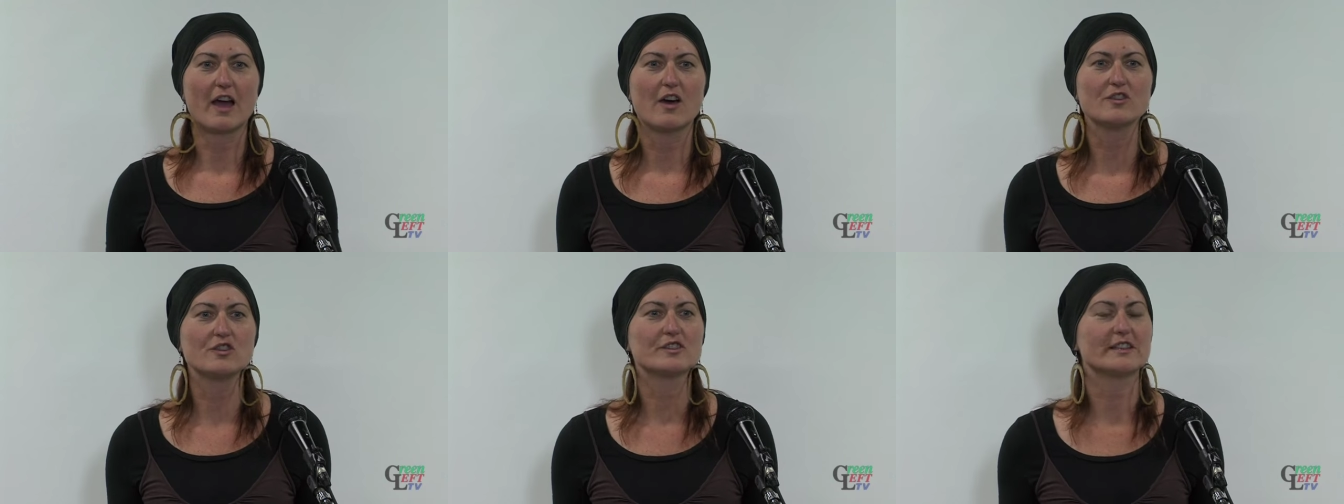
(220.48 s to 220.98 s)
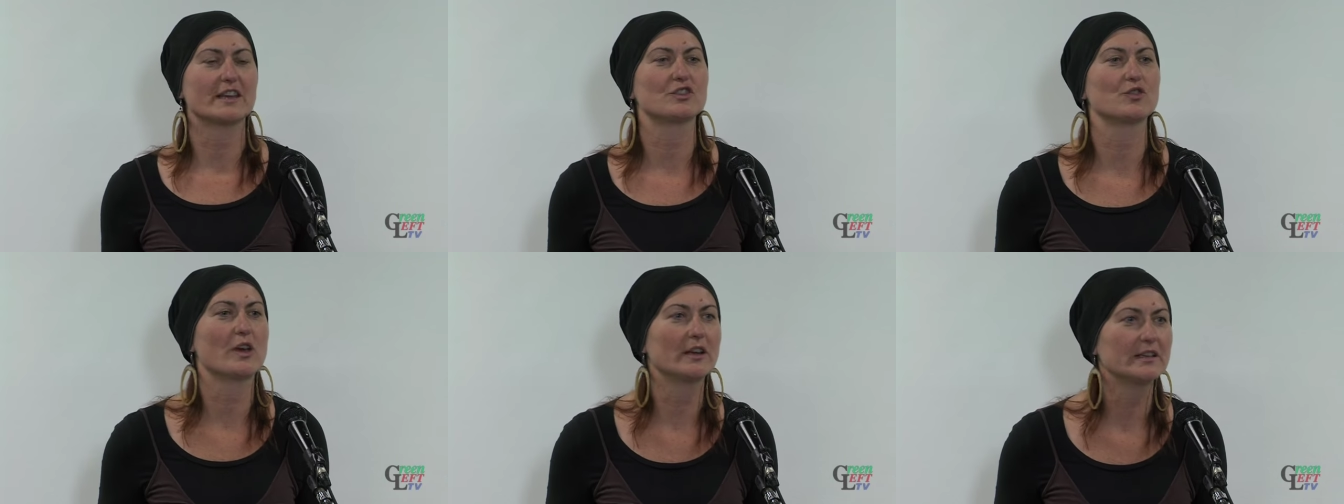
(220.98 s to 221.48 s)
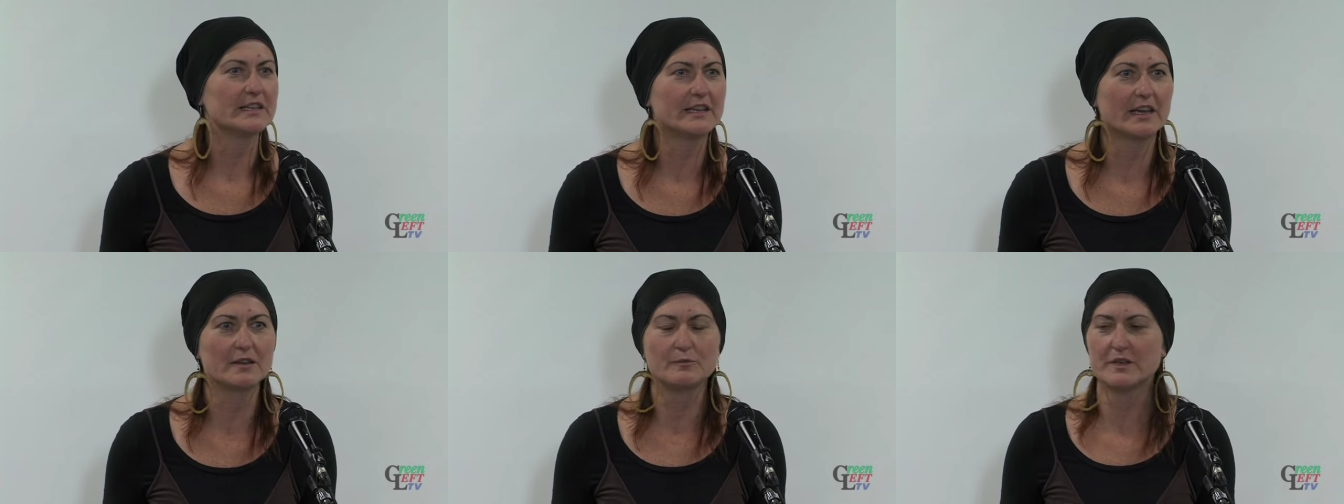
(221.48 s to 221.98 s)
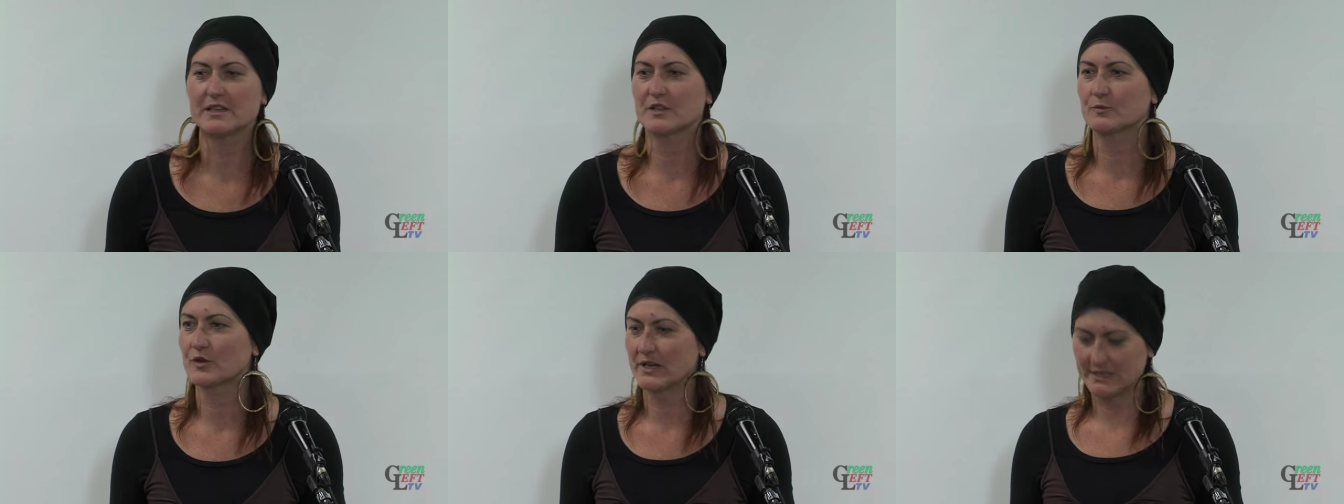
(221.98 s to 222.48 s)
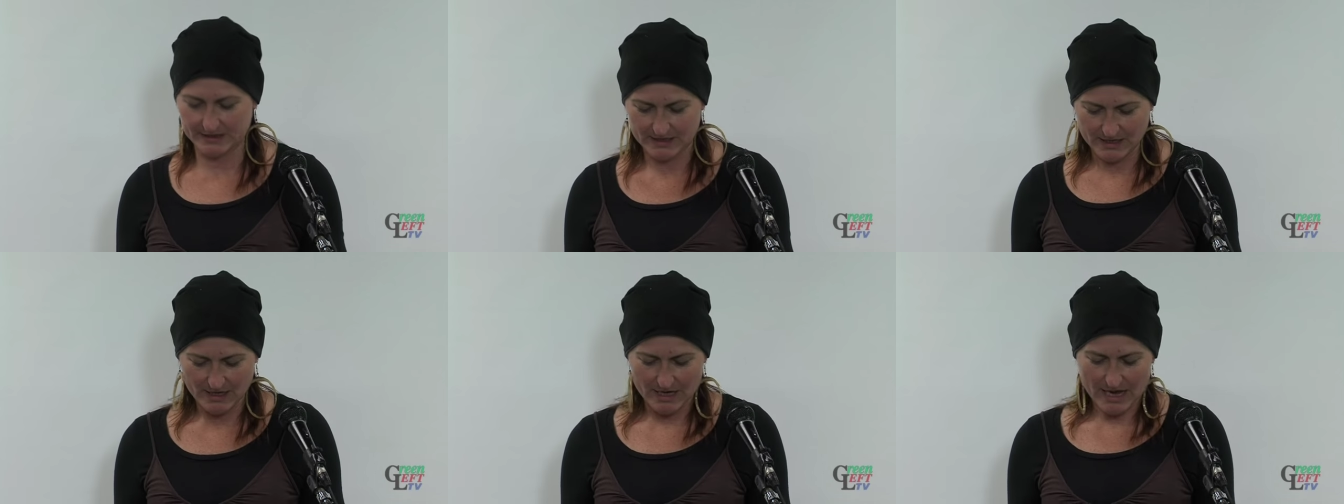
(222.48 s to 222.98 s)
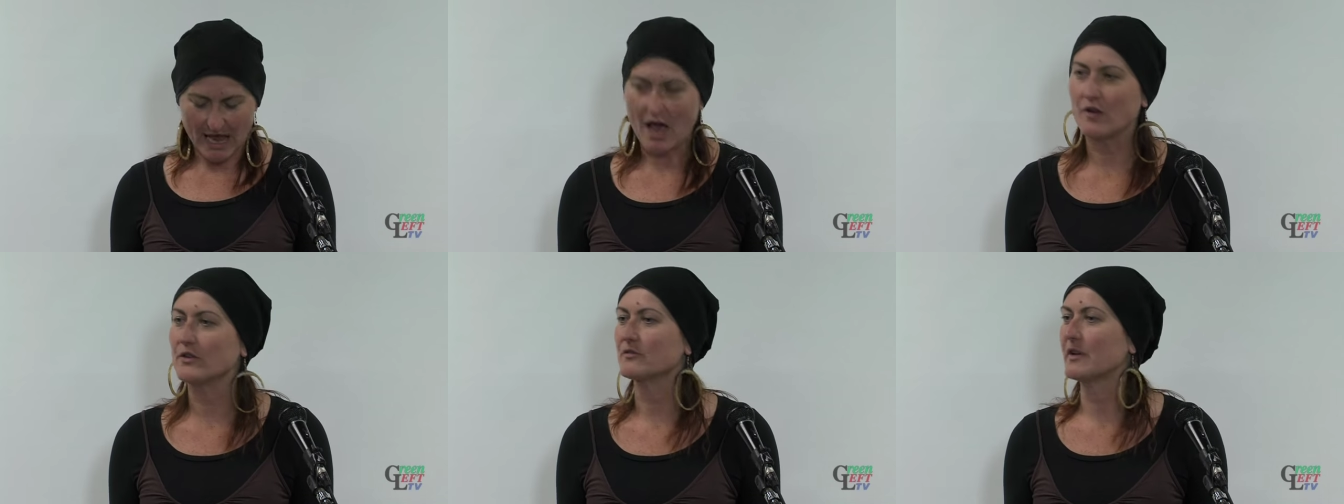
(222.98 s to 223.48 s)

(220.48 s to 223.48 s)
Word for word: how your sexuality can be expressed, how your